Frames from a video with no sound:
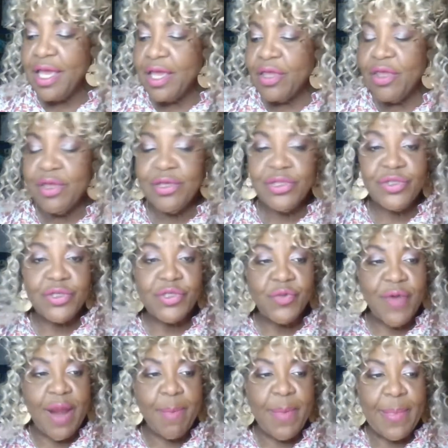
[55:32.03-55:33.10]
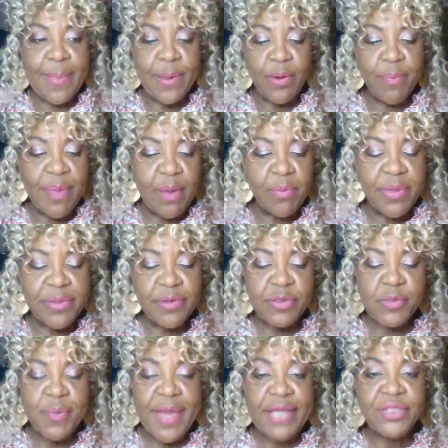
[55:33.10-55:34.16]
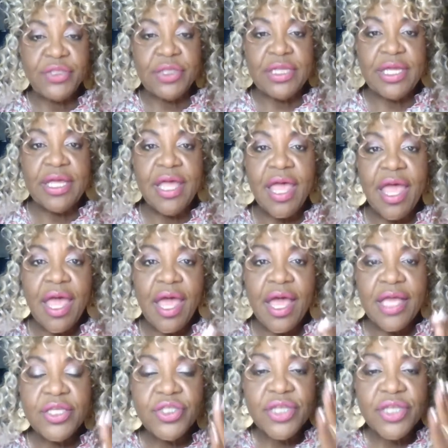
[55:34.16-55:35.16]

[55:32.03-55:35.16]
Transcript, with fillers: you can just grab a little bit with your spatula and